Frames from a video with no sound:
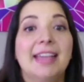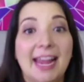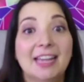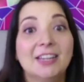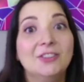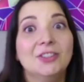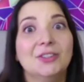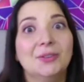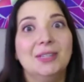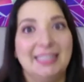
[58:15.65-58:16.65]
Can you
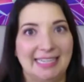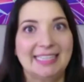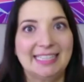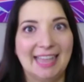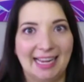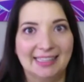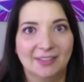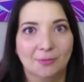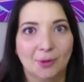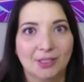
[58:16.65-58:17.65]
do 60 seconds
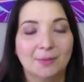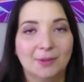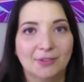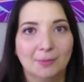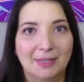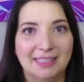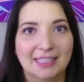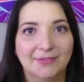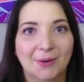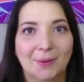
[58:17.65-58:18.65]
of work to move your business
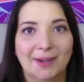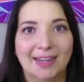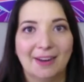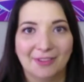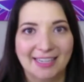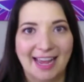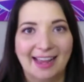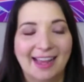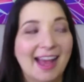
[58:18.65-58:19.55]
forward every day?